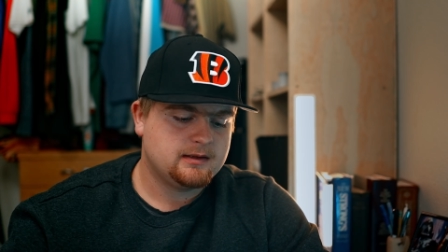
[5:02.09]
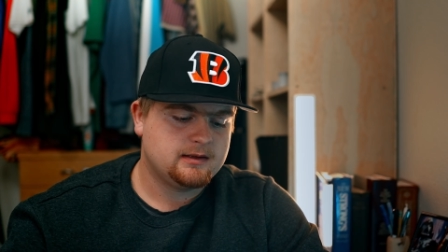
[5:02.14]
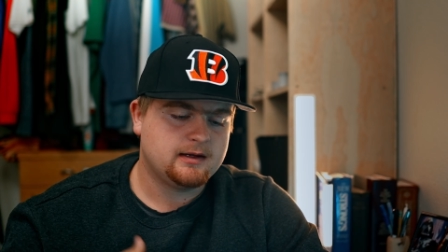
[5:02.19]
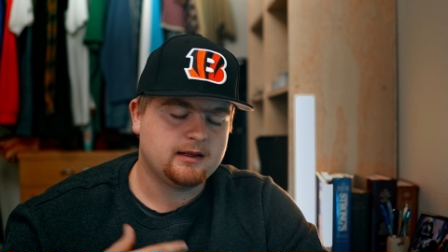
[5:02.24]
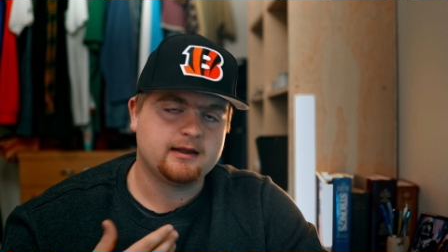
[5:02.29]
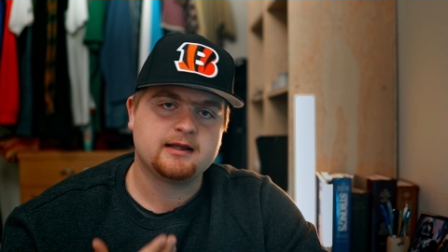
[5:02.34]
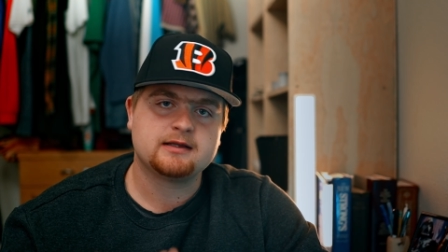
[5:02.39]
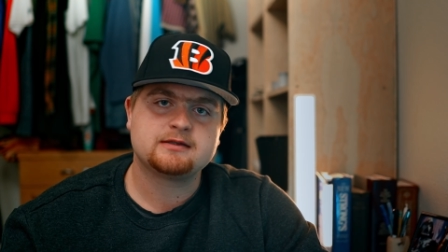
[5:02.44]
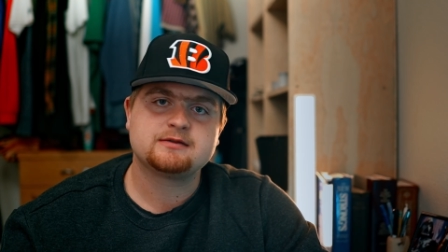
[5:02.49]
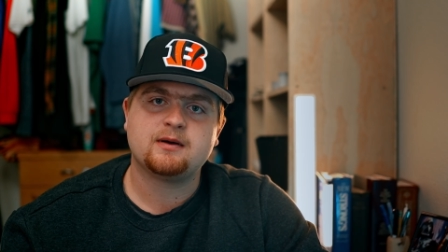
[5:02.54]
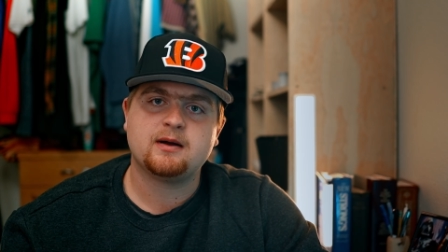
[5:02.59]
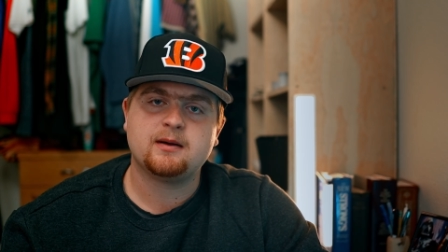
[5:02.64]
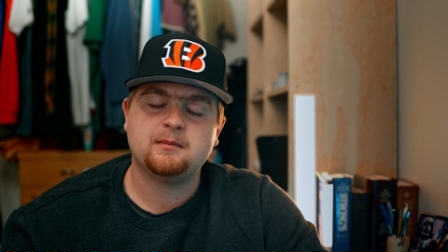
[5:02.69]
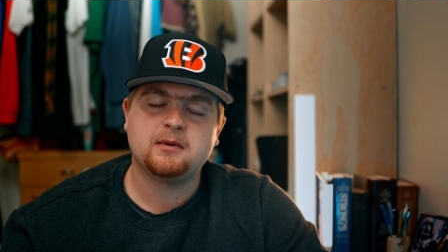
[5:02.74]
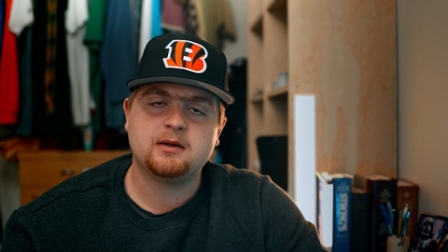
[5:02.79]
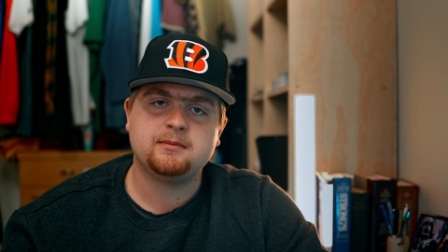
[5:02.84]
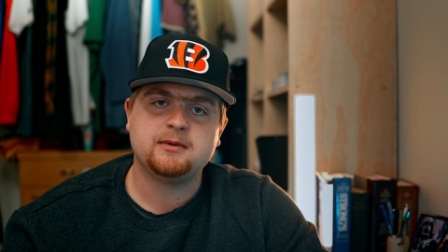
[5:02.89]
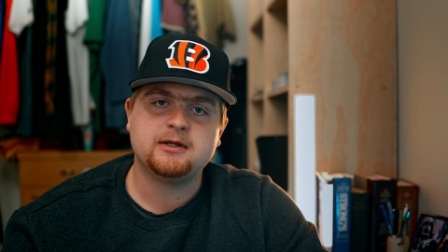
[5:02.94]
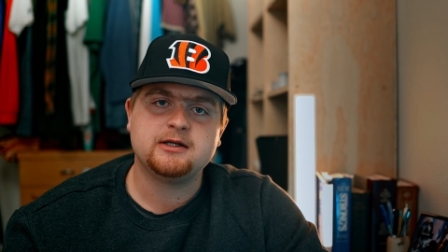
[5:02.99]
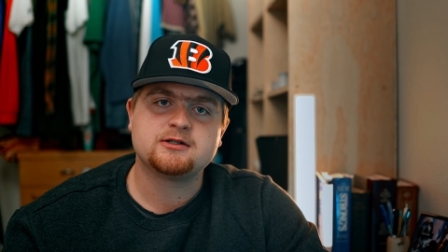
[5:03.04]
Now that's what I'm
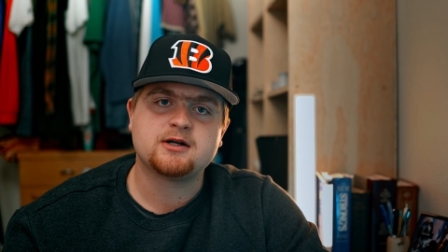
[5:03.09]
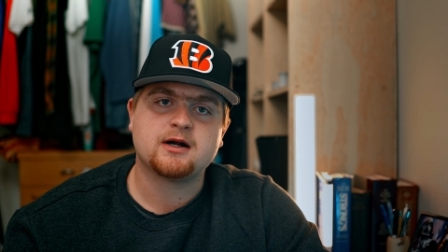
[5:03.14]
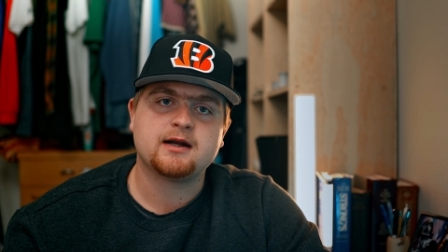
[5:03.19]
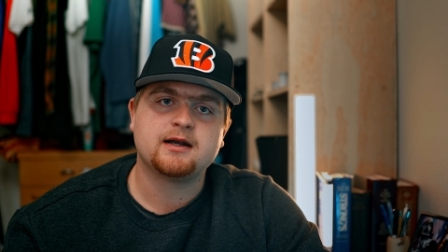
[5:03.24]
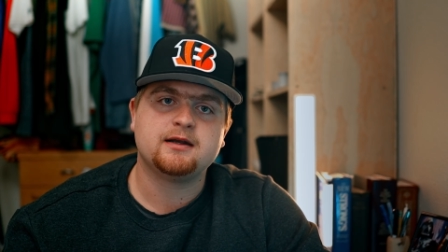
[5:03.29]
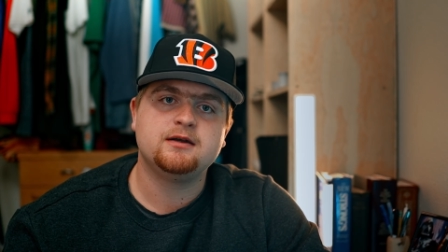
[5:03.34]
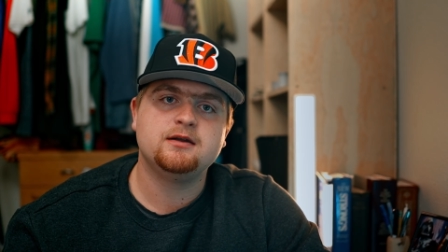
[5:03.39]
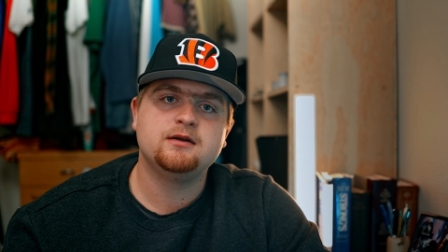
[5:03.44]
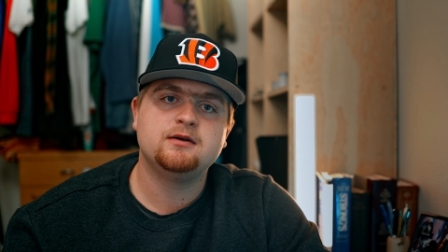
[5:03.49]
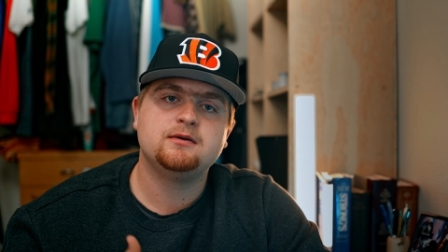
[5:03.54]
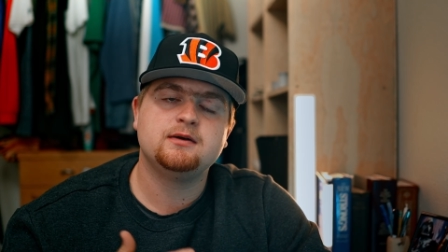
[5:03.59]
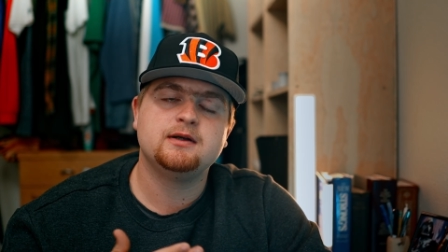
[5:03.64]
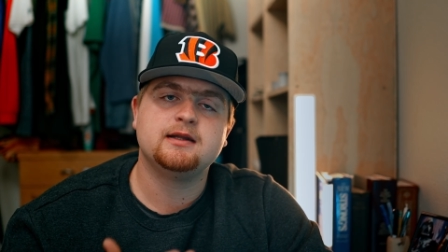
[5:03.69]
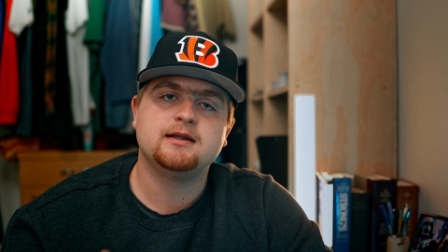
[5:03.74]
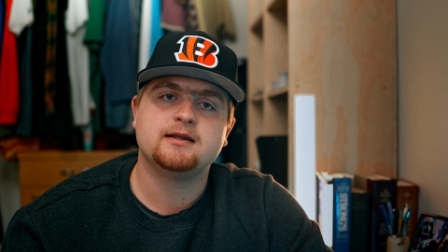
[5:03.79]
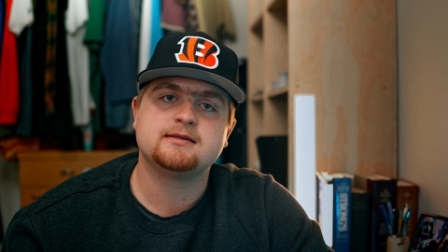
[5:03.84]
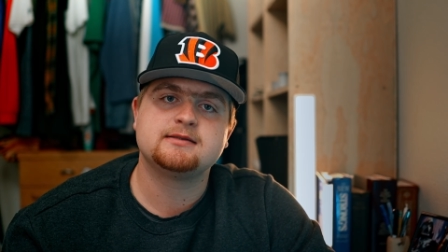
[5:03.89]
going to be trying to do in